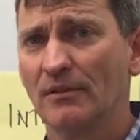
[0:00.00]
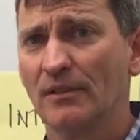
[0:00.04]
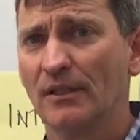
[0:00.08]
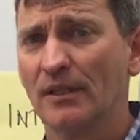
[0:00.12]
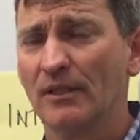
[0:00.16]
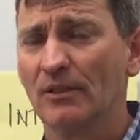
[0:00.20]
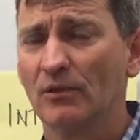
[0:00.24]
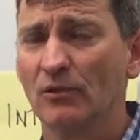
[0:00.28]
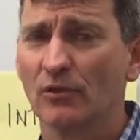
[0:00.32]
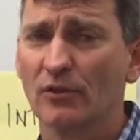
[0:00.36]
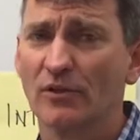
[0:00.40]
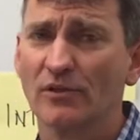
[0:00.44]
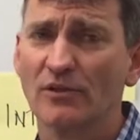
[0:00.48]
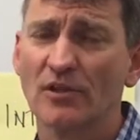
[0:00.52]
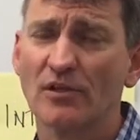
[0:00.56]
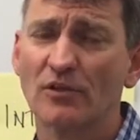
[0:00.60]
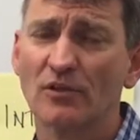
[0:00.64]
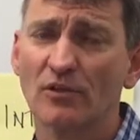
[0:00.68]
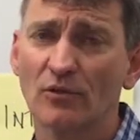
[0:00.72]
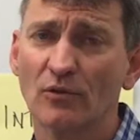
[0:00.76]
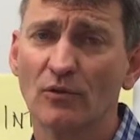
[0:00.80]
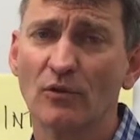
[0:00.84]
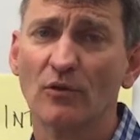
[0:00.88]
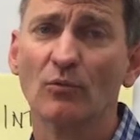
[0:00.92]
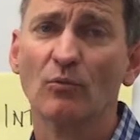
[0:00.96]
in order to
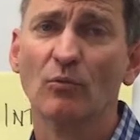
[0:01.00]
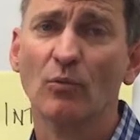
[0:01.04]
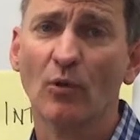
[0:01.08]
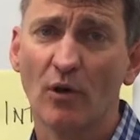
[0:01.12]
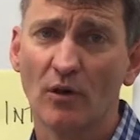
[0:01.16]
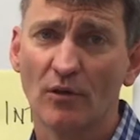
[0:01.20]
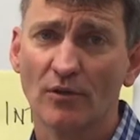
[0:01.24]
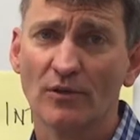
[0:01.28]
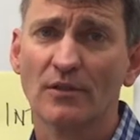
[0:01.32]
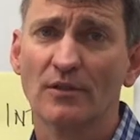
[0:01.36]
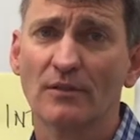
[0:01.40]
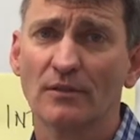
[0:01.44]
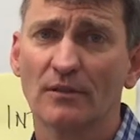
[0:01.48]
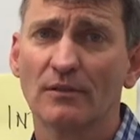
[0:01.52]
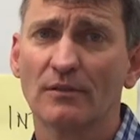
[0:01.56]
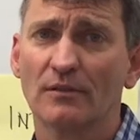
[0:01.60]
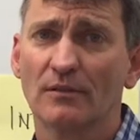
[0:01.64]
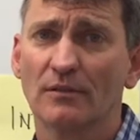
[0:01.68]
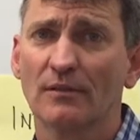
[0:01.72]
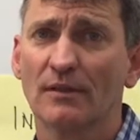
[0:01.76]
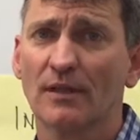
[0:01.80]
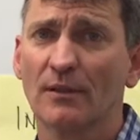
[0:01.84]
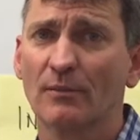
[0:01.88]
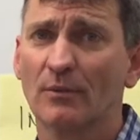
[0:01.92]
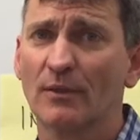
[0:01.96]
do the what
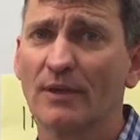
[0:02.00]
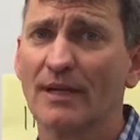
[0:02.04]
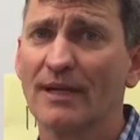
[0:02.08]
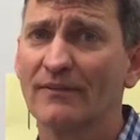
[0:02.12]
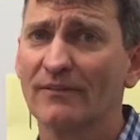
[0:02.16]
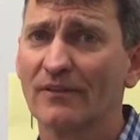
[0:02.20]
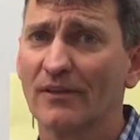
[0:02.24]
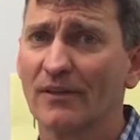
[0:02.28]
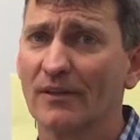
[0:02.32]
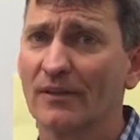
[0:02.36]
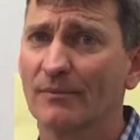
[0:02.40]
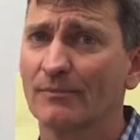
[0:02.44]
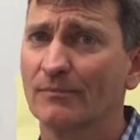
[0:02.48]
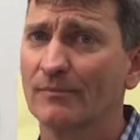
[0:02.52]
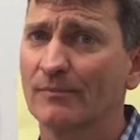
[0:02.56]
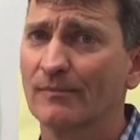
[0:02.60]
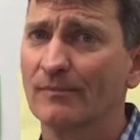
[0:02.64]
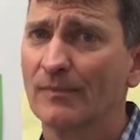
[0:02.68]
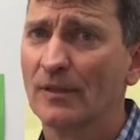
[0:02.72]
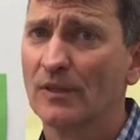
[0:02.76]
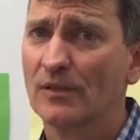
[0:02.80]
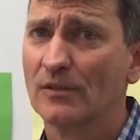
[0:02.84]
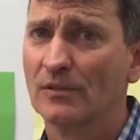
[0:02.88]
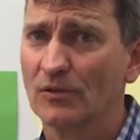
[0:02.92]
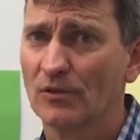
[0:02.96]
that we're after them
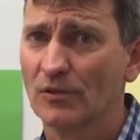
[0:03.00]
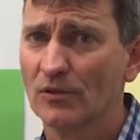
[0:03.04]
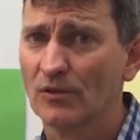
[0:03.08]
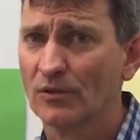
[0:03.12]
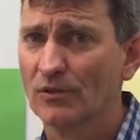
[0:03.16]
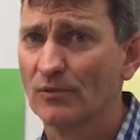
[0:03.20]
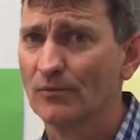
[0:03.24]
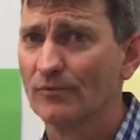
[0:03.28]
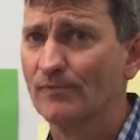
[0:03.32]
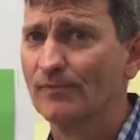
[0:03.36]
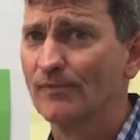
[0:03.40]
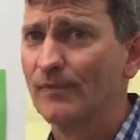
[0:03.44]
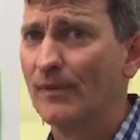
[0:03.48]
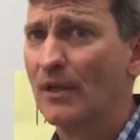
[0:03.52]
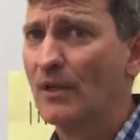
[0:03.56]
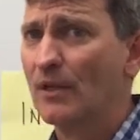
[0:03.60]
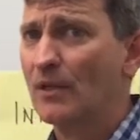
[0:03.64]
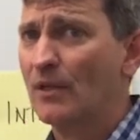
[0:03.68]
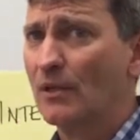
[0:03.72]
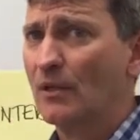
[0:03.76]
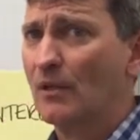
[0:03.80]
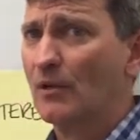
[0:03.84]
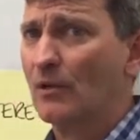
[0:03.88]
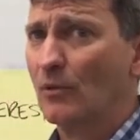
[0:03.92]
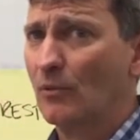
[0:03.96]
to do.
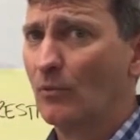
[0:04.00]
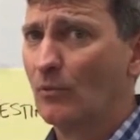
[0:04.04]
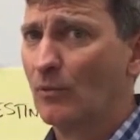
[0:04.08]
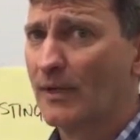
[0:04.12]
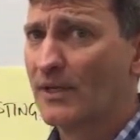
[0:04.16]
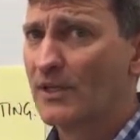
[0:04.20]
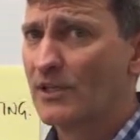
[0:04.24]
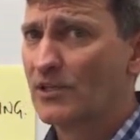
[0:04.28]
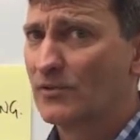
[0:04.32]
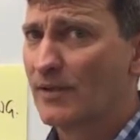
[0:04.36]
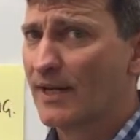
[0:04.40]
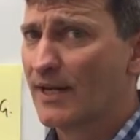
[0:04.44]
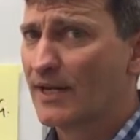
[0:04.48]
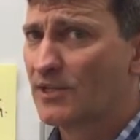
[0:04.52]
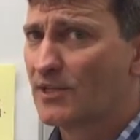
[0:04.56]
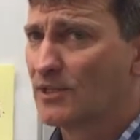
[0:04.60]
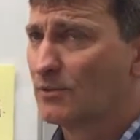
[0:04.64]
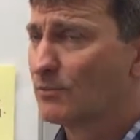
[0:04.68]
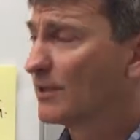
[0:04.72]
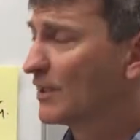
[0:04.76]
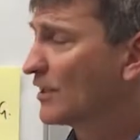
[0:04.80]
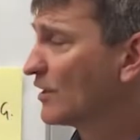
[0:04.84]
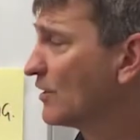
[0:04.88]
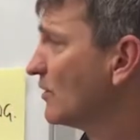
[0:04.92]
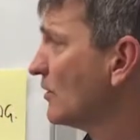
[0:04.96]
One strategy
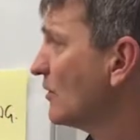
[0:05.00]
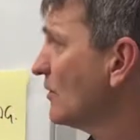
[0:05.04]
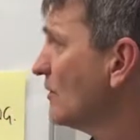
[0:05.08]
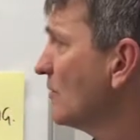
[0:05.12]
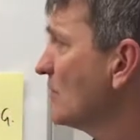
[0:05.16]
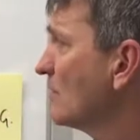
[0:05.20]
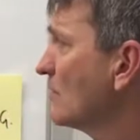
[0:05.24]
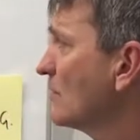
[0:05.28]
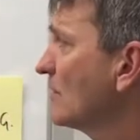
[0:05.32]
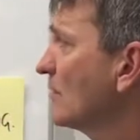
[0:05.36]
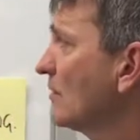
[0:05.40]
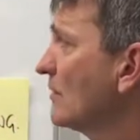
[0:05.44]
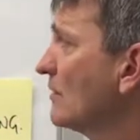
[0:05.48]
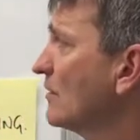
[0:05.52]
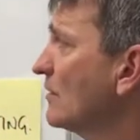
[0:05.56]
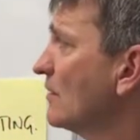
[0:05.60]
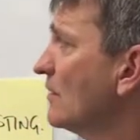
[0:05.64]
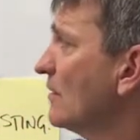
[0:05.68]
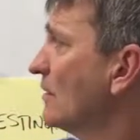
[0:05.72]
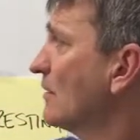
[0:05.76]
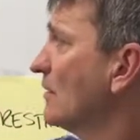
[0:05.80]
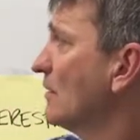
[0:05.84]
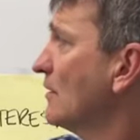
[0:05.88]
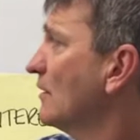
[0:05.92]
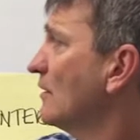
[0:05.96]
we can use,
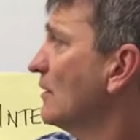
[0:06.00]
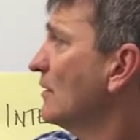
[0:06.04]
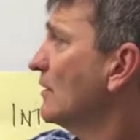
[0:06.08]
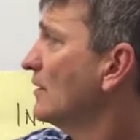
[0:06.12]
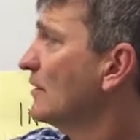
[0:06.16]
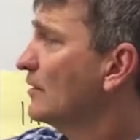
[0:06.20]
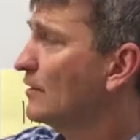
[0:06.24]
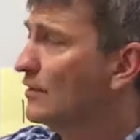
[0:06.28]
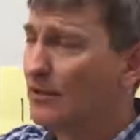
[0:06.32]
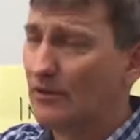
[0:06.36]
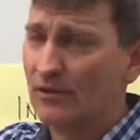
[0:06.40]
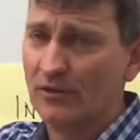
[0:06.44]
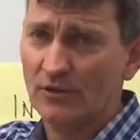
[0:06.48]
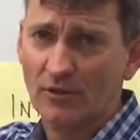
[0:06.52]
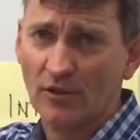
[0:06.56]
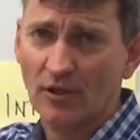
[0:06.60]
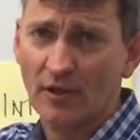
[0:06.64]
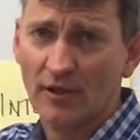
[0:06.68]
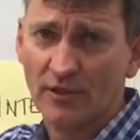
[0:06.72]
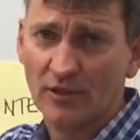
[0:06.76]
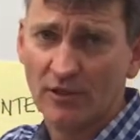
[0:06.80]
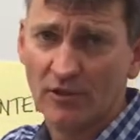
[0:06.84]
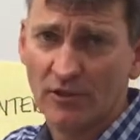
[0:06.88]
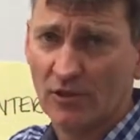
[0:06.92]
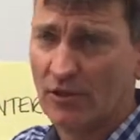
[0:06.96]

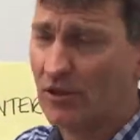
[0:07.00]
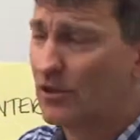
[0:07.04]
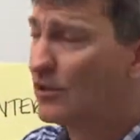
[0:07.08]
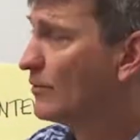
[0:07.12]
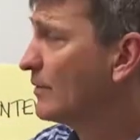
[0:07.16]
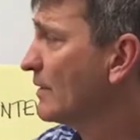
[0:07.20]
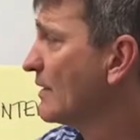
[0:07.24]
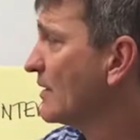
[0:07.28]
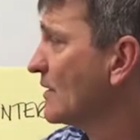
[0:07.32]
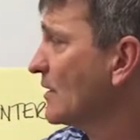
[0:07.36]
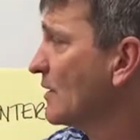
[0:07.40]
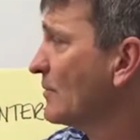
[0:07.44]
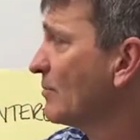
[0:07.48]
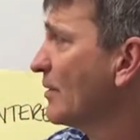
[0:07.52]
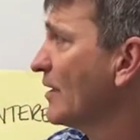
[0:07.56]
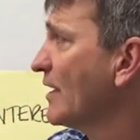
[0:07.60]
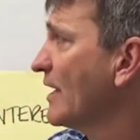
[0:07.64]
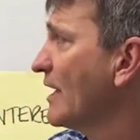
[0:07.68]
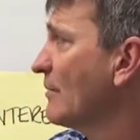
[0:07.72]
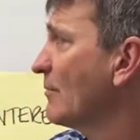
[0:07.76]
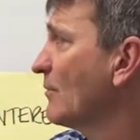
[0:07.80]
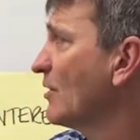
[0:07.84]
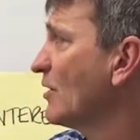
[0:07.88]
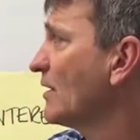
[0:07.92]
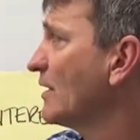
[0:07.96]
tried and true, is the
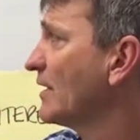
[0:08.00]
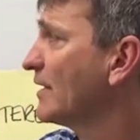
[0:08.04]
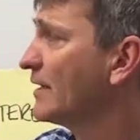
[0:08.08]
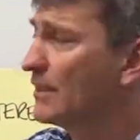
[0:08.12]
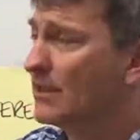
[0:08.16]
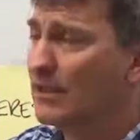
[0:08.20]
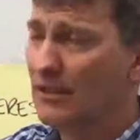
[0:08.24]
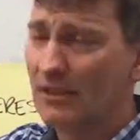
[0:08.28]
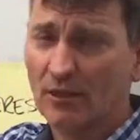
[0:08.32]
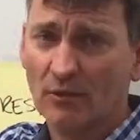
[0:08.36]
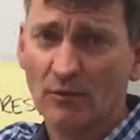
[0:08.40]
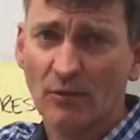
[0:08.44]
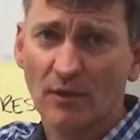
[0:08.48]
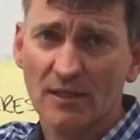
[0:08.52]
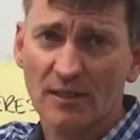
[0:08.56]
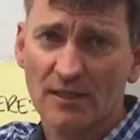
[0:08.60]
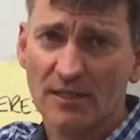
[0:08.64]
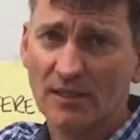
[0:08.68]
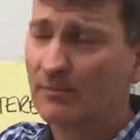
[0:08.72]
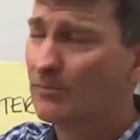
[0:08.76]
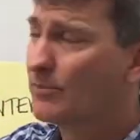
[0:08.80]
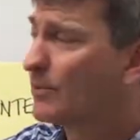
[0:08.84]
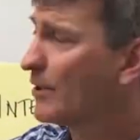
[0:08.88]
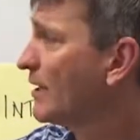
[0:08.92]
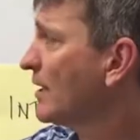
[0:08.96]
PMI. Quite
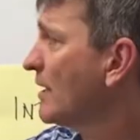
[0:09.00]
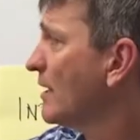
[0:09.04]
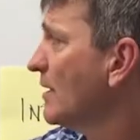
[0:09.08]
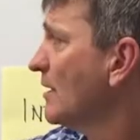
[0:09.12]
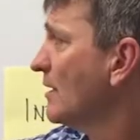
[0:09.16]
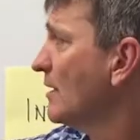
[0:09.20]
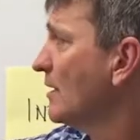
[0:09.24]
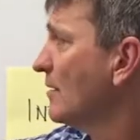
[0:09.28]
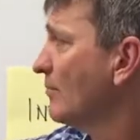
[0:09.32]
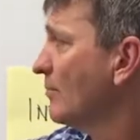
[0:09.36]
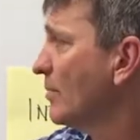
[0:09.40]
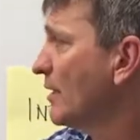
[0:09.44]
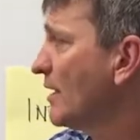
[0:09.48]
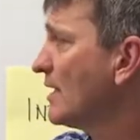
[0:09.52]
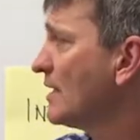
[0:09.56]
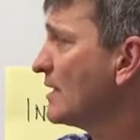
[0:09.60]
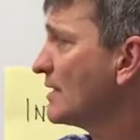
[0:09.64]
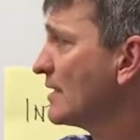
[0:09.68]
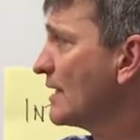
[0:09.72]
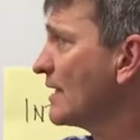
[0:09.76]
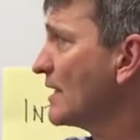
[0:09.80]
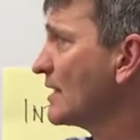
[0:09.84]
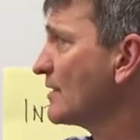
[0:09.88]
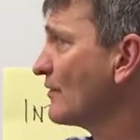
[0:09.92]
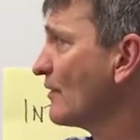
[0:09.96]
simply, P
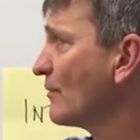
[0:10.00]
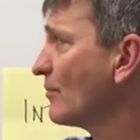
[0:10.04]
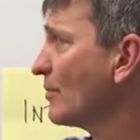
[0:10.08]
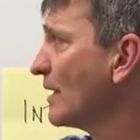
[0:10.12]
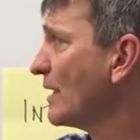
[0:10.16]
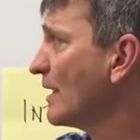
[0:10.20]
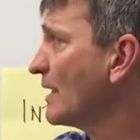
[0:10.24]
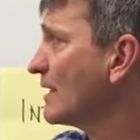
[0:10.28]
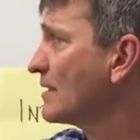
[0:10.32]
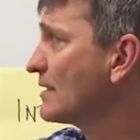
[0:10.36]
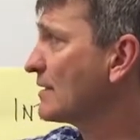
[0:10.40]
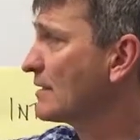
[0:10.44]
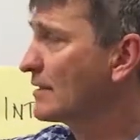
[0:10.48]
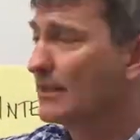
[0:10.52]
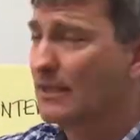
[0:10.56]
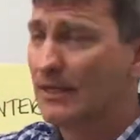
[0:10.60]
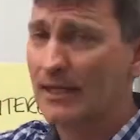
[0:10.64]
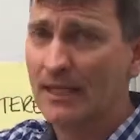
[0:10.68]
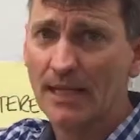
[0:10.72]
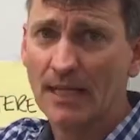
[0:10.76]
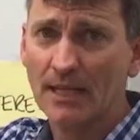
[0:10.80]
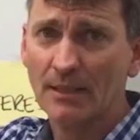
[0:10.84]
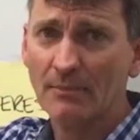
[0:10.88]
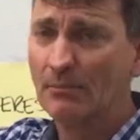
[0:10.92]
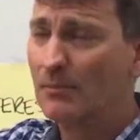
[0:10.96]
stands for plus,
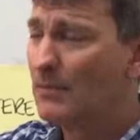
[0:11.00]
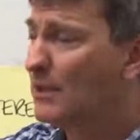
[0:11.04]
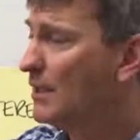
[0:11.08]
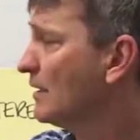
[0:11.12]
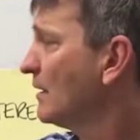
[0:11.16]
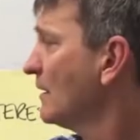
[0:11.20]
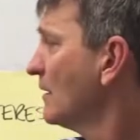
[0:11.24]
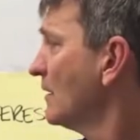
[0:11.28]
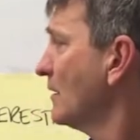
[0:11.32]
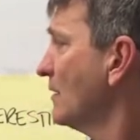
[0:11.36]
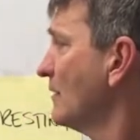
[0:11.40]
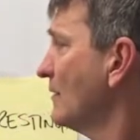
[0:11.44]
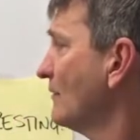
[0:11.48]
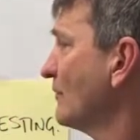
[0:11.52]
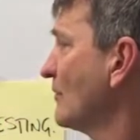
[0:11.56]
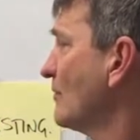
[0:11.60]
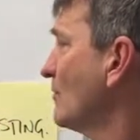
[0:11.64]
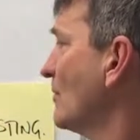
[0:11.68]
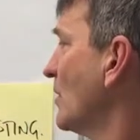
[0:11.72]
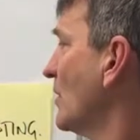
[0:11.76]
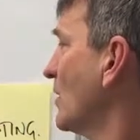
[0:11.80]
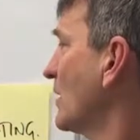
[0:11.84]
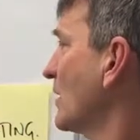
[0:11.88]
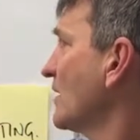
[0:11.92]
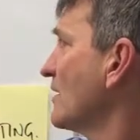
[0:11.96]
M for
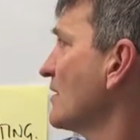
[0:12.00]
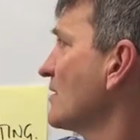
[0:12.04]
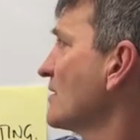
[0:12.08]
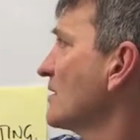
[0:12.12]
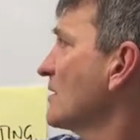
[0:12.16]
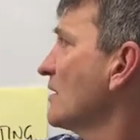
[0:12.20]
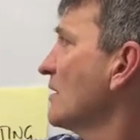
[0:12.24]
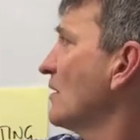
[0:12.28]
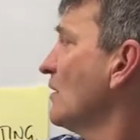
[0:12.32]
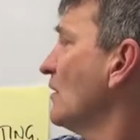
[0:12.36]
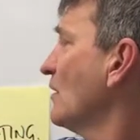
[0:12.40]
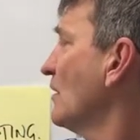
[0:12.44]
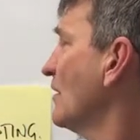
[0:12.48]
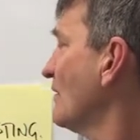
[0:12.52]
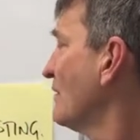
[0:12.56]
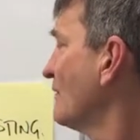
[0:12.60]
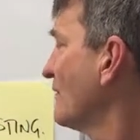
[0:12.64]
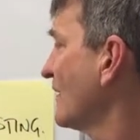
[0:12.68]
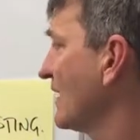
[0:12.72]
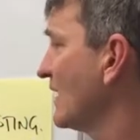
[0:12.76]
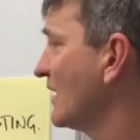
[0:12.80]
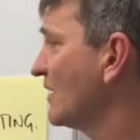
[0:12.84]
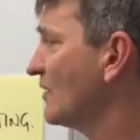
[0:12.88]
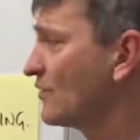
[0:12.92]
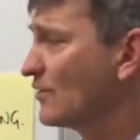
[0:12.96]
minus, I for
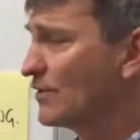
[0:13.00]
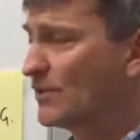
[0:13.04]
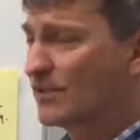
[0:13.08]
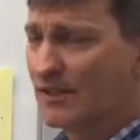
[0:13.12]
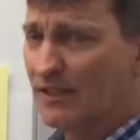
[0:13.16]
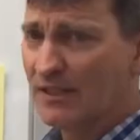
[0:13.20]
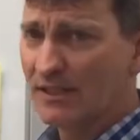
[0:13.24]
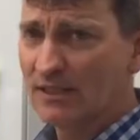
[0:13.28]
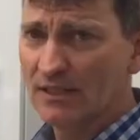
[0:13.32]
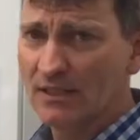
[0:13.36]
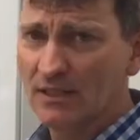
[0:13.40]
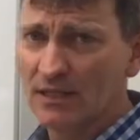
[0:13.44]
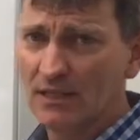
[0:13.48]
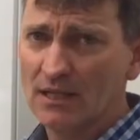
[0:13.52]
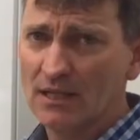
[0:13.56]
interesting,